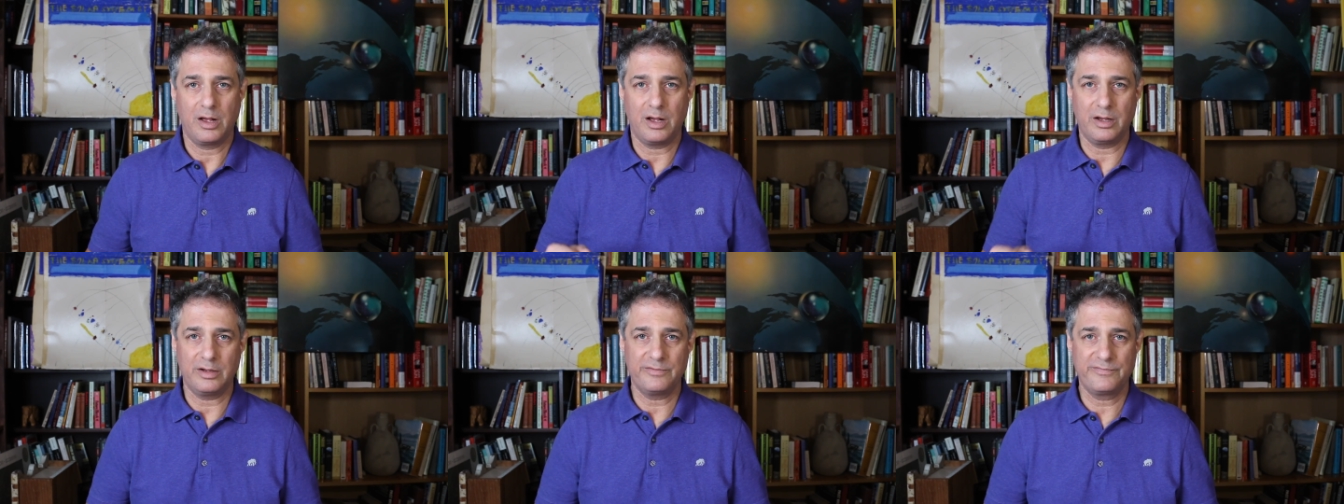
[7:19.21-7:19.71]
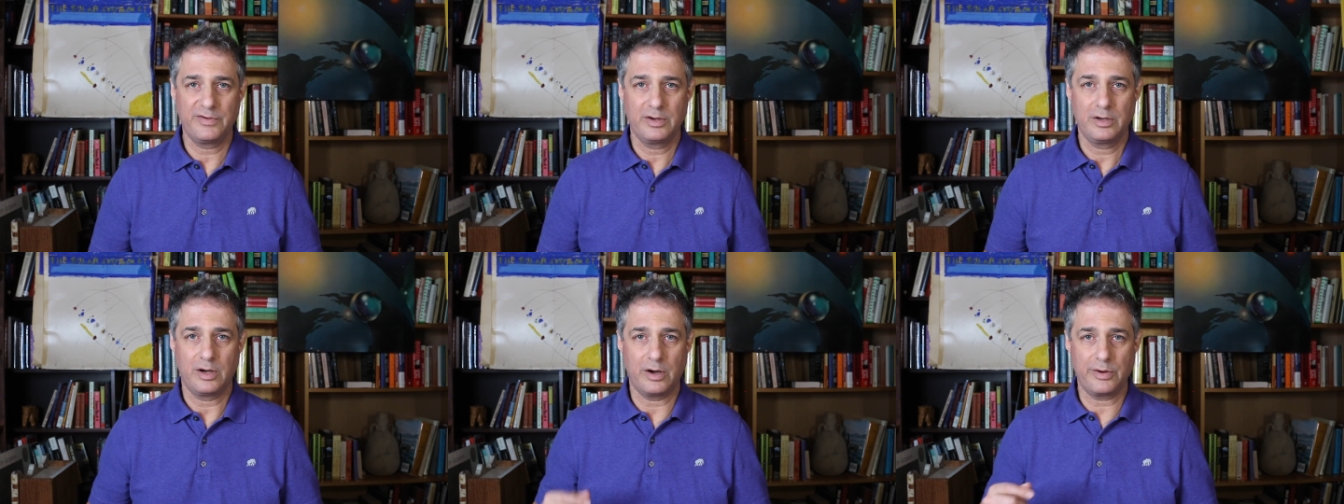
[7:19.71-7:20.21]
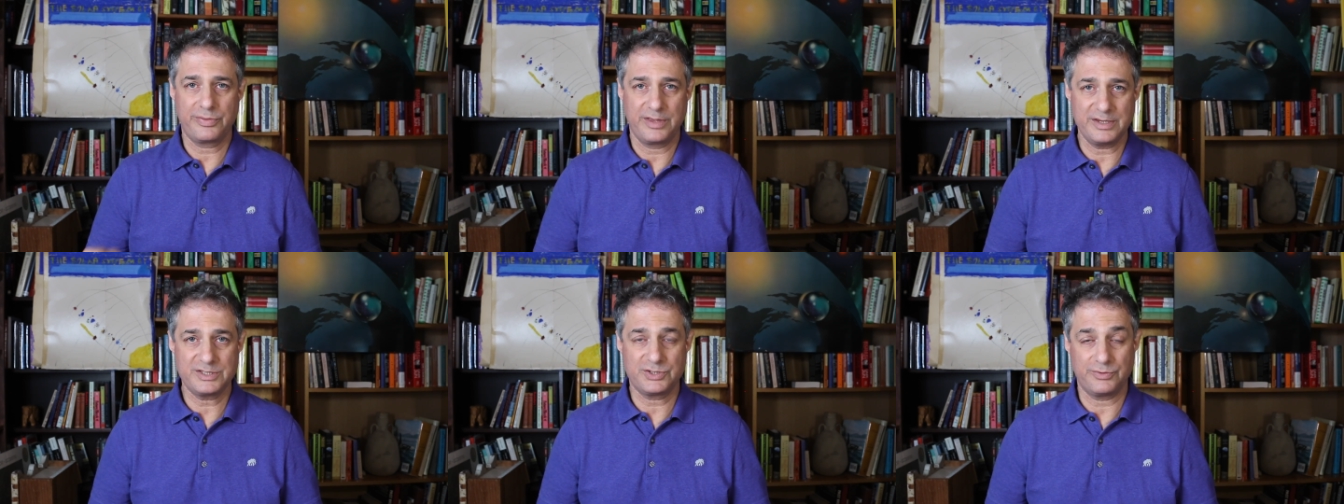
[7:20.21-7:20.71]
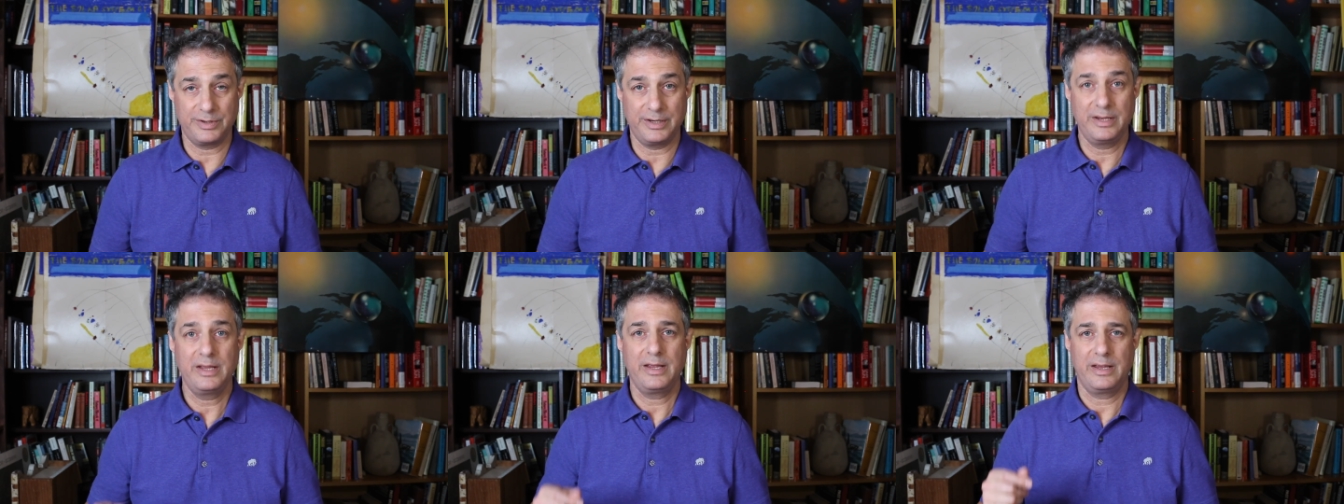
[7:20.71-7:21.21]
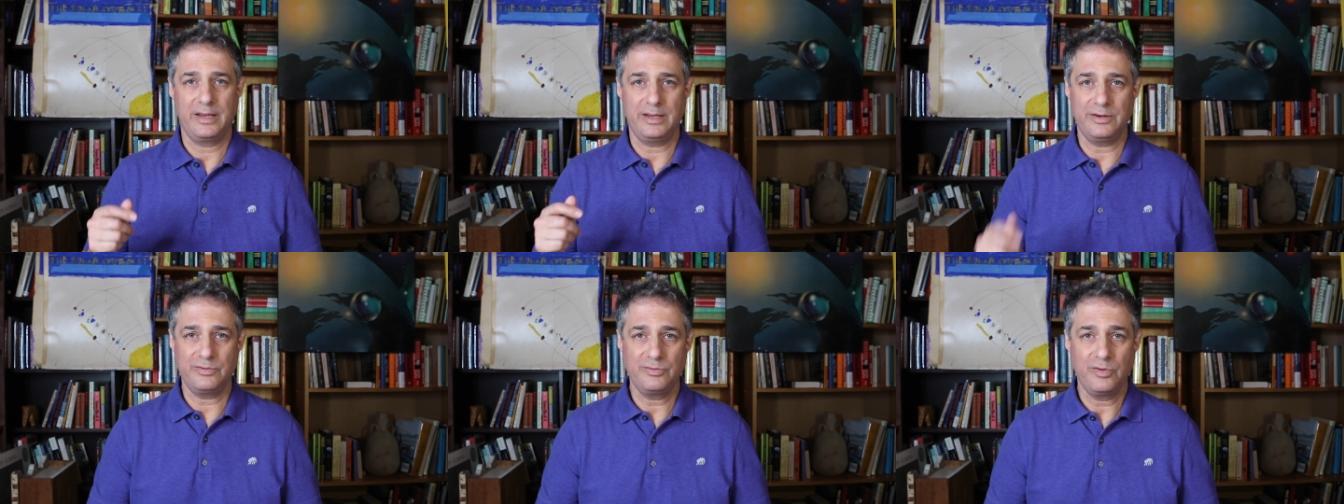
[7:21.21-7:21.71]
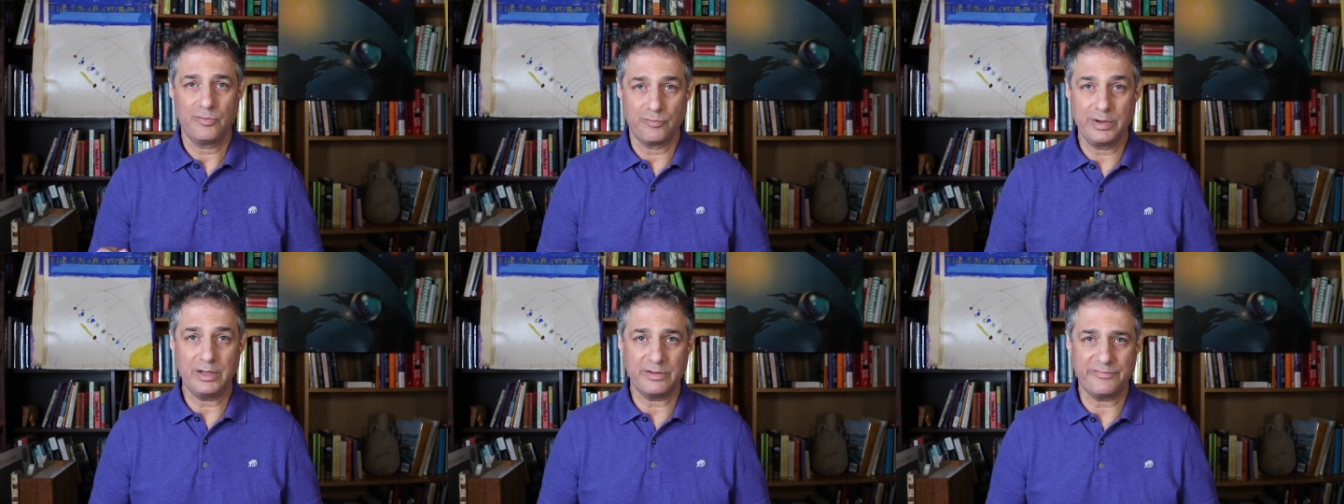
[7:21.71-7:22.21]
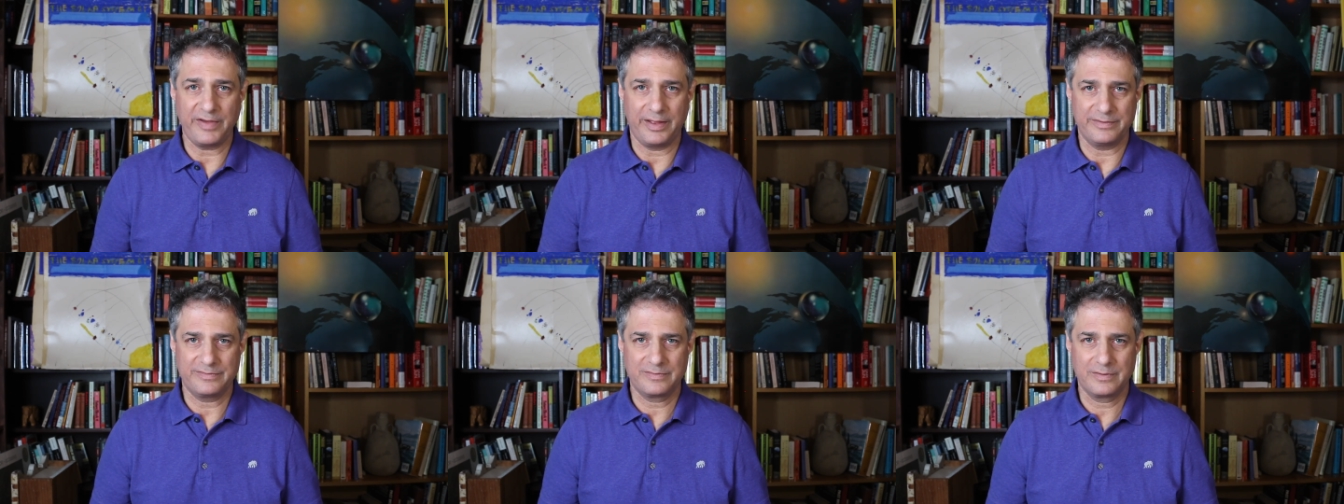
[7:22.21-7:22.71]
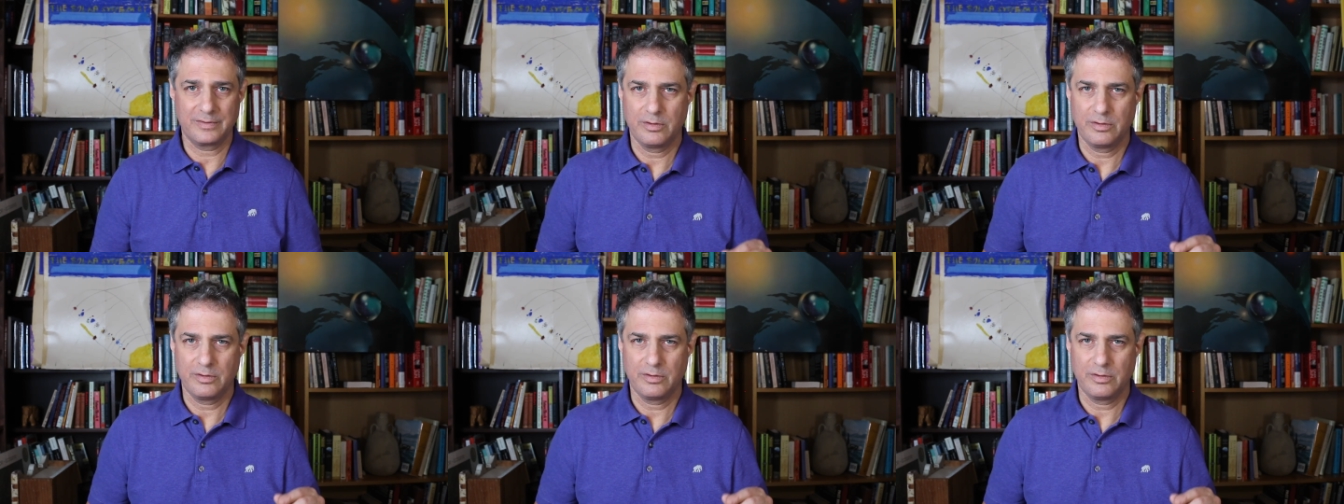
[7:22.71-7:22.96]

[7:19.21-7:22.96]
of Earth history in real events.